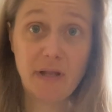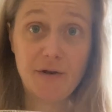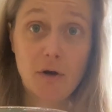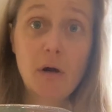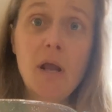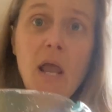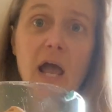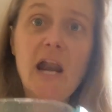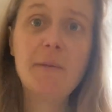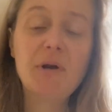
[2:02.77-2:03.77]
blender
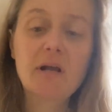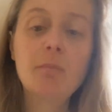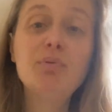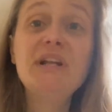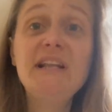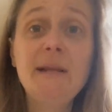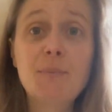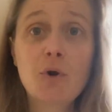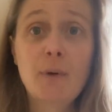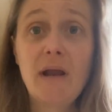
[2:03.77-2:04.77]
and I'm going to completely
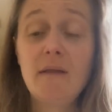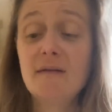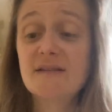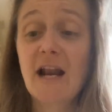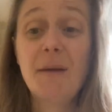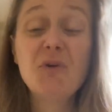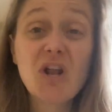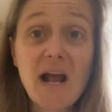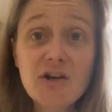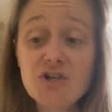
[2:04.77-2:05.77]
puree these. And I'm
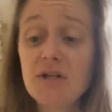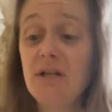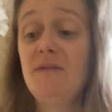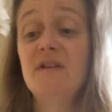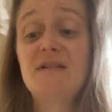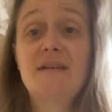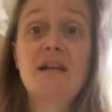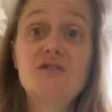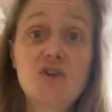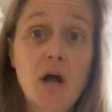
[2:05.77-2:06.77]
going to actually leave the
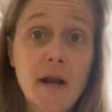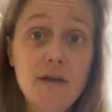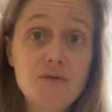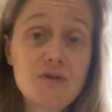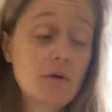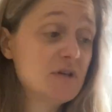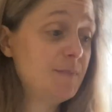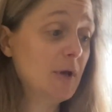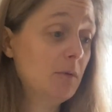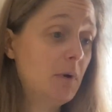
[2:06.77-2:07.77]
skins on. I used to always
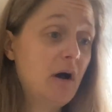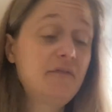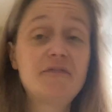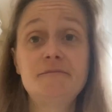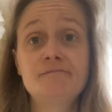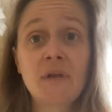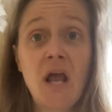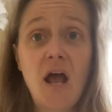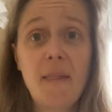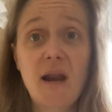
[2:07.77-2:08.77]
peel them off,
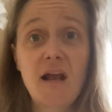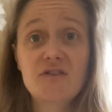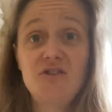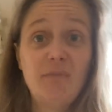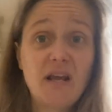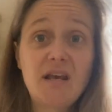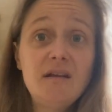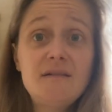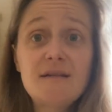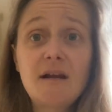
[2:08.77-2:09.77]
and then my
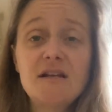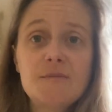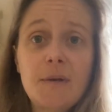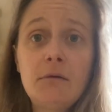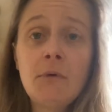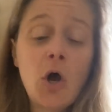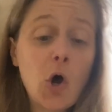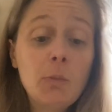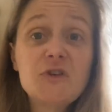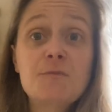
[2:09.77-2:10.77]
kids and husband
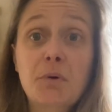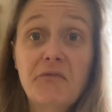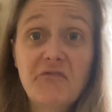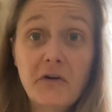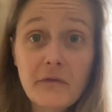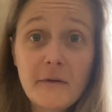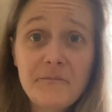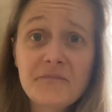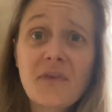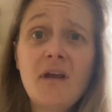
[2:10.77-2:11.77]
almost prefer
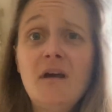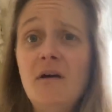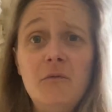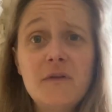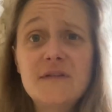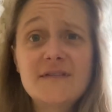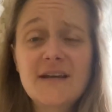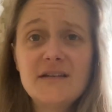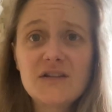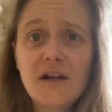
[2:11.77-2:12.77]
them with the
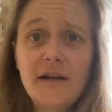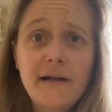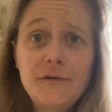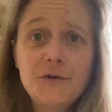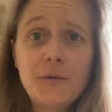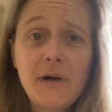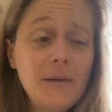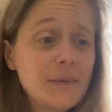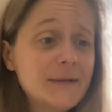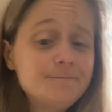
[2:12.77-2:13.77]
skins on. I don't know why,
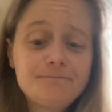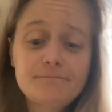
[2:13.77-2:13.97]
but